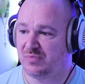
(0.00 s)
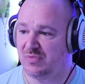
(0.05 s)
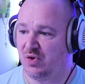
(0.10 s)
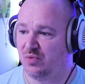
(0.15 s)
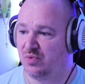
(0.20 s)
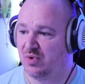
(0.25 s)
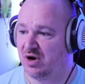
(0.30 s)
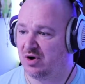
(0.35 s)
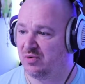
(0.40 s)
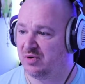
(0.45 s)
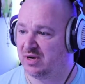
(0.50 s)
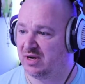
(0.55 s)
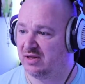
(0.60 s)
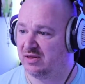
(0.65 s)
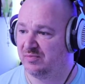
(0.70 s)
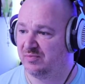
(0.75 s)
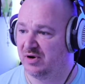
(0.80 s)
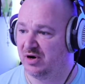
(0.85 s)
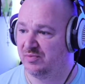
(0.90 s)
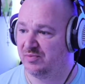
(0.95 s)
where are we
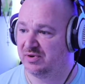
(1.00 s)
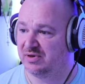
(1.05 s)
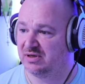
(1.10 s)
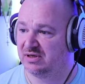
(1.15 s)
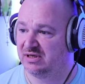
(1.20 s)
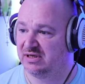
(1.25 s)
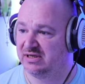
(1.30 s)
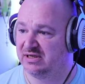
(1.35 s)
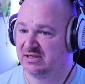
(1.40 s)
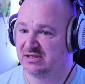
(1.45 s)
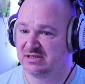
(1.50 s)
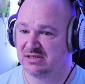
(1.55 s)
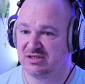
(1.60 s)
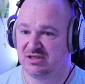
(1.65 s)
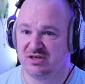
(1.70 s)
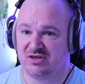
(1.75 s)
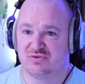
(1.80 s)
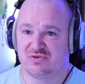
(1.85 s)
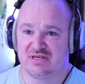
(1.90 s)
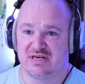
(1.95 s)
at the moment. Leeds
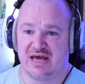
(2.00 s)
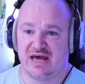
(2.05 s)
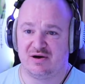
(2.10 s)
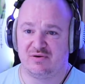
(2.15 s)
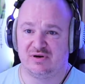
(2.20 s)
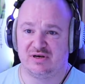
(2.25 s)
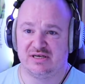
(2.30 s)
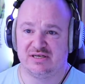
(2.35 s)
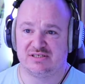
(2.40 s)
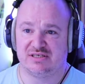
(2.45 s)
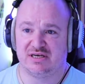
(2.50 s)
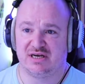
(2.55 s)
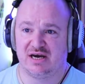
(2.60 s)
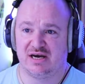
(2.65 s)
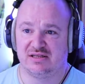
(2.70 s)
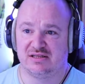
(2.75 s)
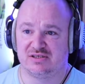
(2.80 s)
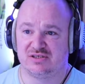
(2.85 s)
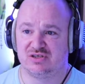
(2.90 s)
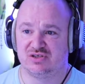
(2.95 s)
news now. Leeds
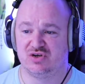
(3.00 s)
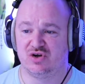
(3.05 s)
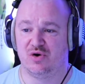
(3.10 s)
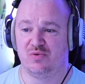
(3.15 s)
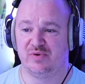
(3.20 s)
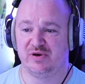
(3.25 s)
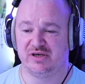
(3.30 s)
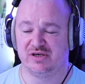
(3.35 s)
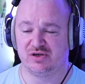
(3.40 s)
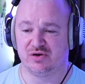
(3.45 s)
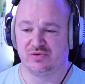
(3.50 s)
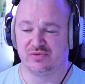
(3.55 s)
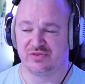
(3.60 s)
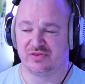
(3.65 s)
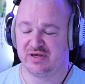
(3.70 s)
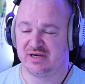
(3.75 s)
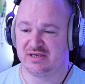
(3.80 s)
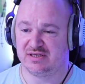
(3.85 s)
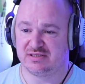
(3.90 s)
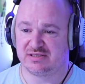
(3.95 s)
United. This is normally a good
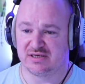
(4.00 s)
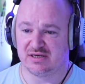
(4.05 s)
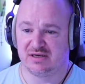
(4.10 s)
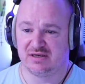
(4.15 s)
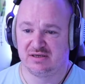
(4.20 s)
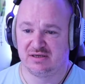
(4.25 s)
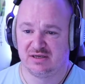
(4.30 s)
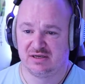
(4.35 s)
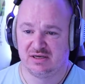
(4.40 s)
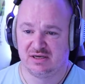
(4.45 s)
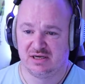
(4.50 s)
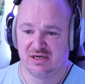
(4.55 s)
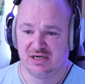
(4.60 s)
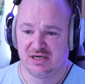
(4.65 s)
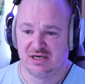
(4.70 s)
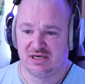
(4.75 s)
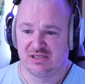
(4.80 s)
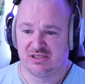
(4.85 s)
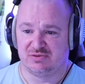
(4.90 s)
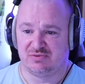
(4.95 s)
thing to
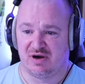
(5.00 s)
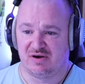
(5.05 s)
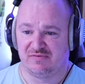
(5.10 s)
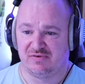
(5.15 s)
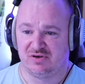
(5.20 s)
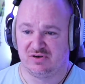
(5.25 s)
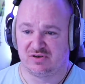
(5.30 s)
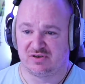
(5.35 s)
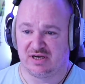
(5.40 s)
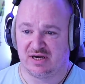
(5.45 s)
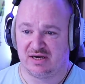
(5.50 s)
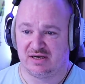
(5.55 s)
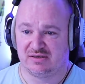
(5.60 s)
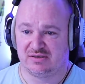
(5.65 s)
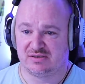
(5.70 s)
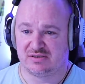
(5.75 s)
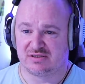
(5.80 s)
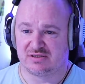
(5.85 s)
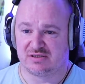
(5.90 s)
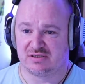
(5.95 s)
have a look at.
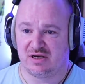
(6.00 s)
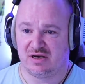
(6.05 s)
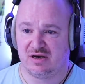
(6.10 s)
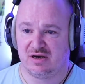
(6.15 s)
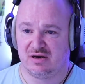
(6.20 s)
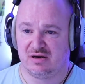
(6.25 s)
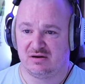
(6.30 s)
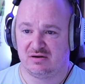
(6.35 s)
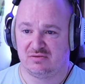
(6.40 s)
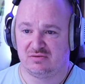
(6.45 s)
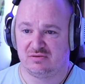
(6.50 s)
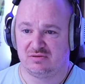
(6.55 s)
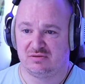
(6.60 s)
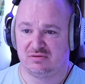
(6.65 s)
So